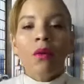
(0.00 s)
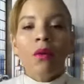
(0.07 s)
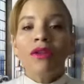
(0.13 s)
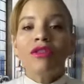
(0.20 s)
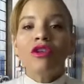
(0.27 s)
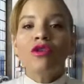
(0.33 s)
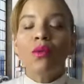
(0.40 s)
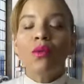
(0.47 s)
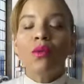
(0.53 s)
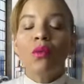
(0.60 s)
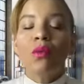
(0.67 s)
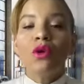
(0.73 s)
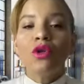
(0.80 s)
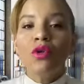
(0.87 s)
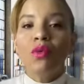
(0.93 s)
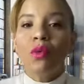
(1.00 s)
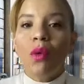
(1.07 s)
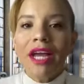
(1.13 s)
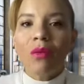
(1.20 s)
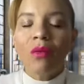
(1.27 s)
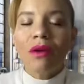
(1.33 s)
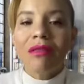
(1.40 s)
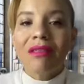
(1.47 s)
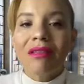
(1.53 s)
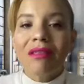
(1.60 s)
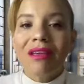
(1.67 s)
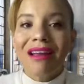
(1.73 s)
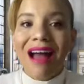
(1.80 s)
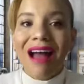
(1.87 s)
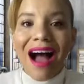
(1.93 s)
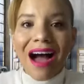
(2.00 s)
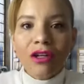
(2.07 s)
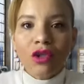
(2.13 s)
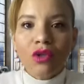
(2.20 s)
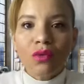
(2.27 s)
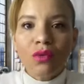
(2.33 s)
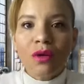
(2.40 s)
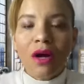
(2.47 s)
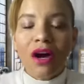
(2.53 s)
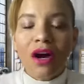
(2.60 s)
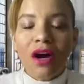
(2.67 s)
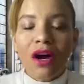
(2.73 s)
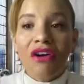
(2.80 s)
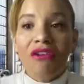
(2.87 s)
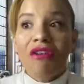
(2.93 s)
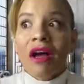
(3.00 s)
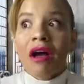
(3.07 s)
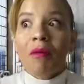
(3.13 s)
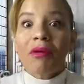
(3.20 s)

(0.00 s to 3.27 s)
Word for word: With you, will you wait with an attitude of